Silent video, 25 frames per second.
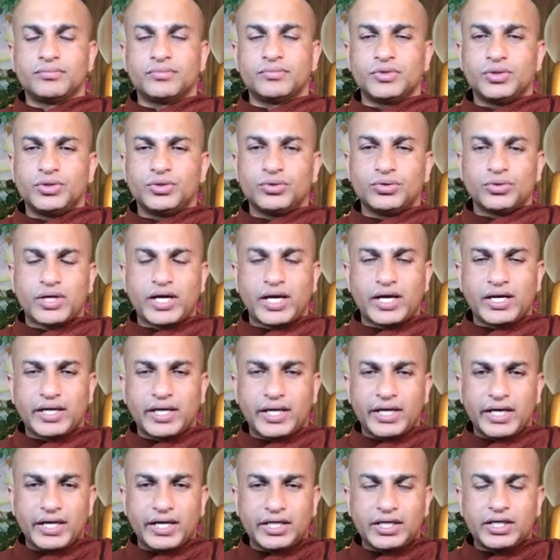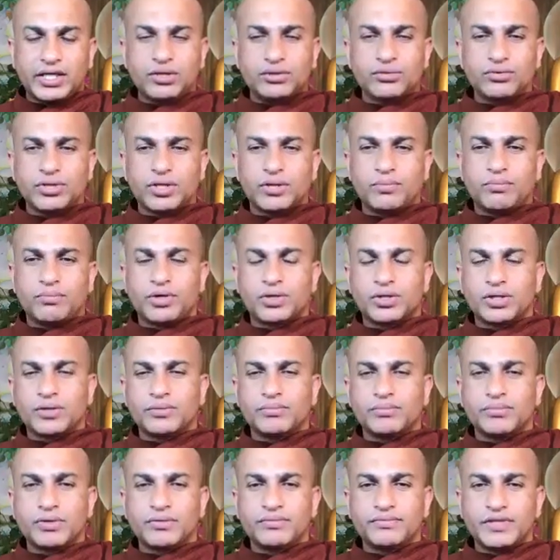you can get into the
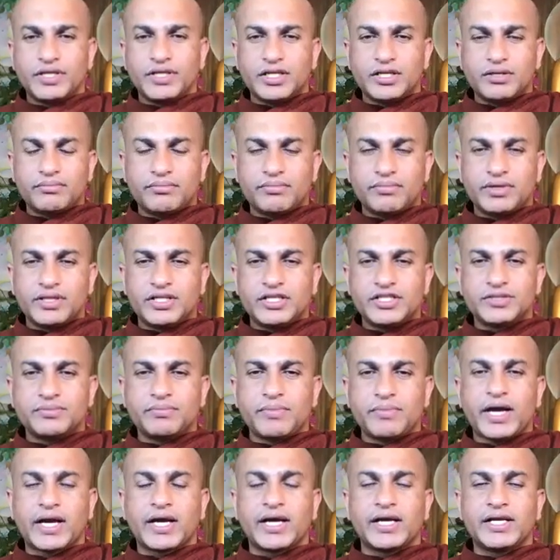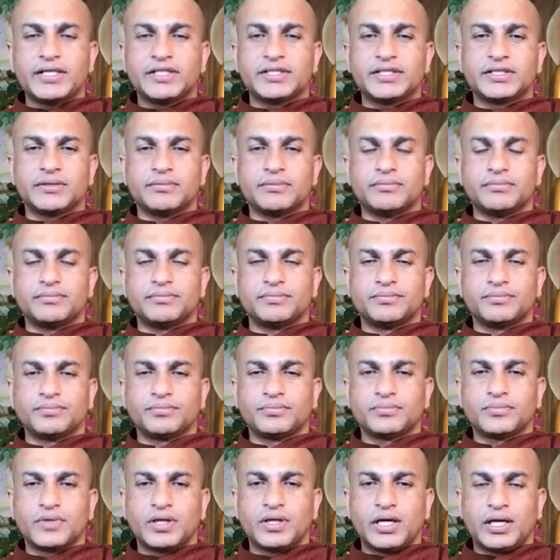bottom of the, this mechanism
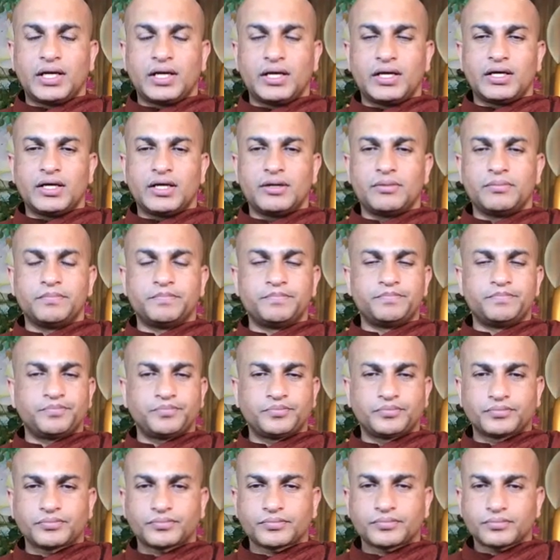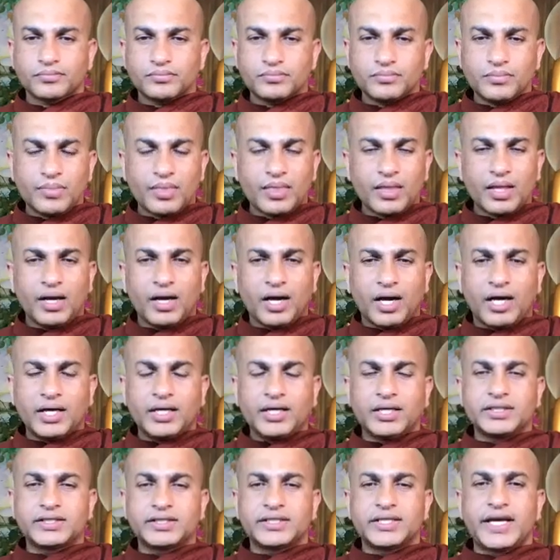and uh,
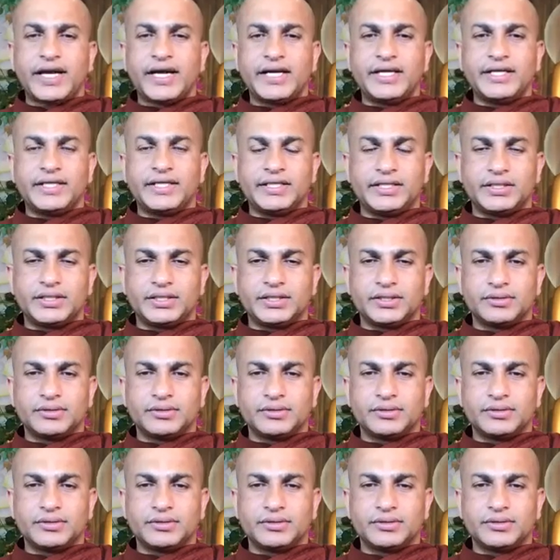understand it.